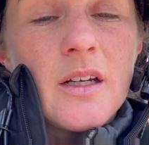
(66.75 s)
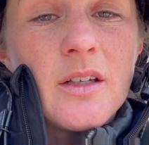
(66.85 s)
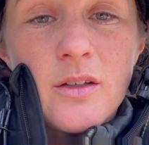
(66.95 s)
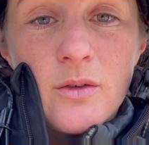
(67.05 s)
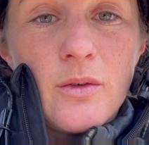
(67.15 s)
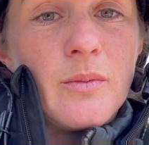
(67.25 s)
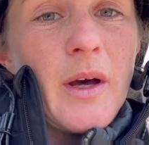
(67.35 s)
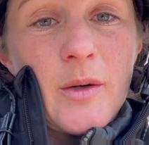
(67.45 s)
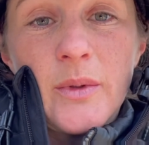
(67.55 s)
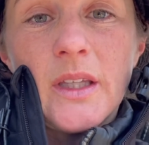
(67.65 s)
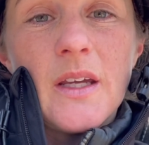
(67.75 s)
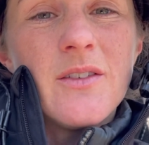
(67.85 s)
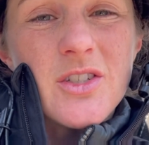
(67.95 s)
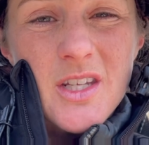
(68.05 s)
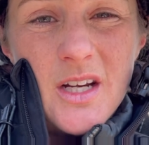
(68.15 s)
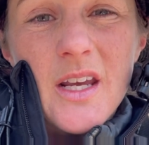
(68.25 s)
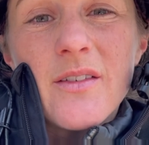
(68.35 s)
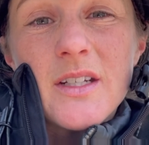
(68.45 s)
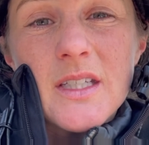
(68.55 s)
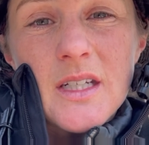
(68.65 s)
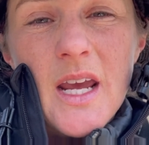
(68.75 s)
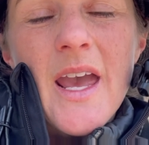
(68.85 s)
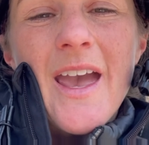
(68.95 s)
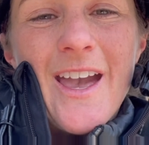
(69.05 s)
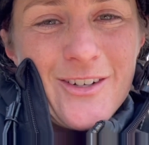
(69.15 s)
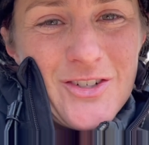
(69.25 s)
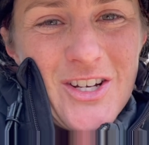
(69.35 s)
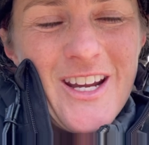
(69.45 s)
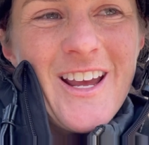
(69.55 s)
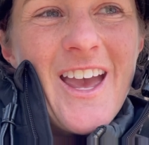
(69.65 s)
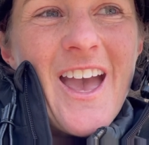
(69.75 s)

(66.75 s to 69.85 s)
you better believe she's going to give us energy.